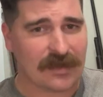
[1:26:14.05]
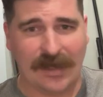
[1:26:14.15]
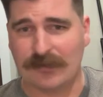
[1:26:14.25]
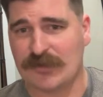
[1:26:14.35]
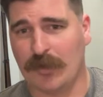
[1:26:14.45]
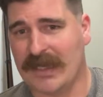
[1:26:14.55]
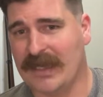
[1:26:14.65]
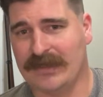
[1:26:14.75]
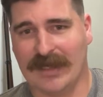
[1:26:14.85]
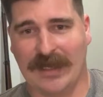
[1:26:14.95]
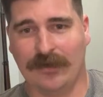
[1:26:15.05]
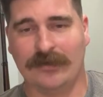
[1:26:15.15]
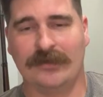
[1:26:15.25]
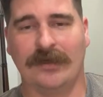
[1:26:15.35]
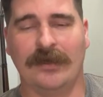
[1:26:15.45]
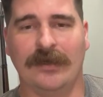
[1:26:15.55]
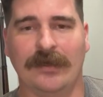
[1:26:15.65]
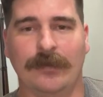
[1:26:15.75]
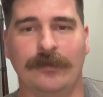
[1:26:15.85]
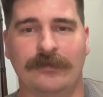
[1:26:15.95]
I'm 28 now.
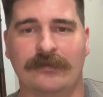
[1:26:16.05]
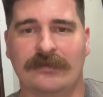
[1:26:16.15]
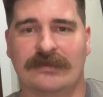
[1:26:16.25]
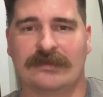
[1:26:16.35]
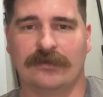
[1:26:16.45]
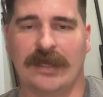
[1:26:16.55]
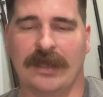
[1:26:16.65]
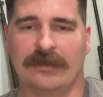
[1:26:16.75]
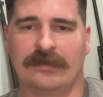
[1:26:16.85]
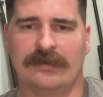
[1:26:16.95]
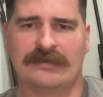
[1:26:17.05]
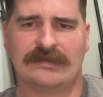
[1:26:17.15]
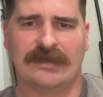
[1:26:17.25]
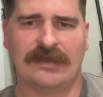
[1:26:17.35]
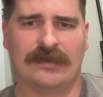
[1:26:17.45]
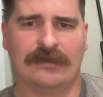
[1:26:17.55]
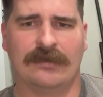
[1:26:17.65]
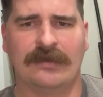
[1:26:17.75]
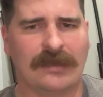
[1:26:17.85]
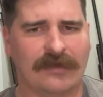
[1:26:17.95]
So yeah, it's
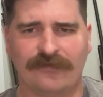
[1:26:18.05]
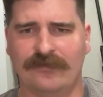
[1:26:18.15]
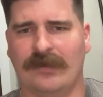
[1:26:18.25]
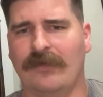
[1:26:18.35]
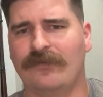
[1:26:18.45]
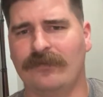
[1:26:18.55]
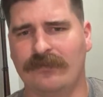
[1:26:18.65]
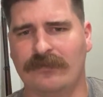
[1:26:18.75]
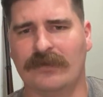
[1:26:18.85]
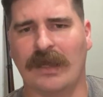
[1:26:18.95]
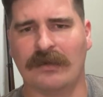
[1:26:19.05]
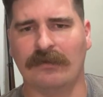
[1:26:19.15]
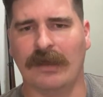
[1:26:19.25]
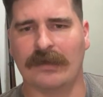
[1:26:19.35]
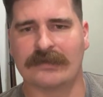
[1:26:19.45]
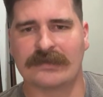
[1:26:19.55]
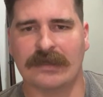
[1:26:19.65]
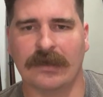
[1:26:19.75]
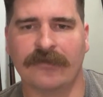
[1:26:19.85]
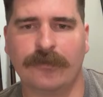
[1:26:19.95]
I've gotten a lot of
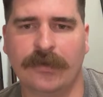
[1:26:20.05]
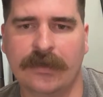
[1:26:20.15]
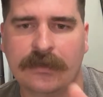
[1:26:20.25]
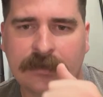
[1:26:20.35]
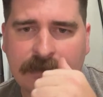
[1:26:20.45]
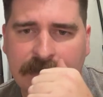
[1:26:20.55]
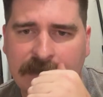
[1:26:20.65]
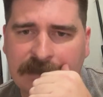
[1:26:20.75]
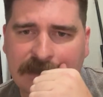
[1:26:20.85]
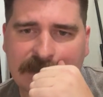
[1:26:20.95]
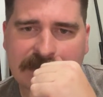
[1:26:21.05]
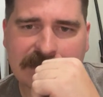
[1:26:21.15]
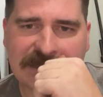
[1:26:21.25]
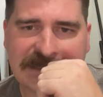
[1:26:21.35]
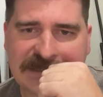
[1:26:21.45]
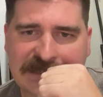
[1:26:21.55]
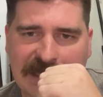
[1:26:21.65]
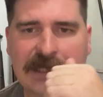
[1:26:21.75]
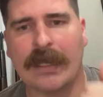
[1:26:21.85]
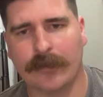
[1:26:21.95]
stuff, but let's see.
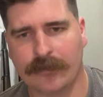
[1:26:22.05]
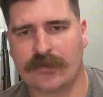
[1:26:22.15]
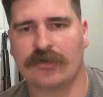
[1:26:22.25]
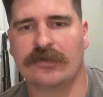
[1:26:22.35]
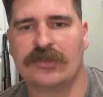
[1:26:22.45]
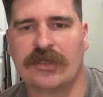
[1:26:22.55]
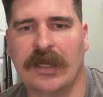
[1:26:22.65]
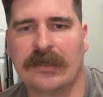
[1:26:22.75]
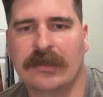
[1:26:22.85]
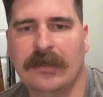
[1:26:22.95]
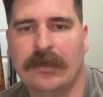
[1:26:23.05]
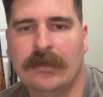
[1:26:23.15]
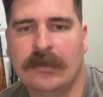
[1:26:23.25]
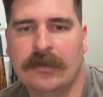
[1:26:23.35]
Ski, yep. Trench shotgun.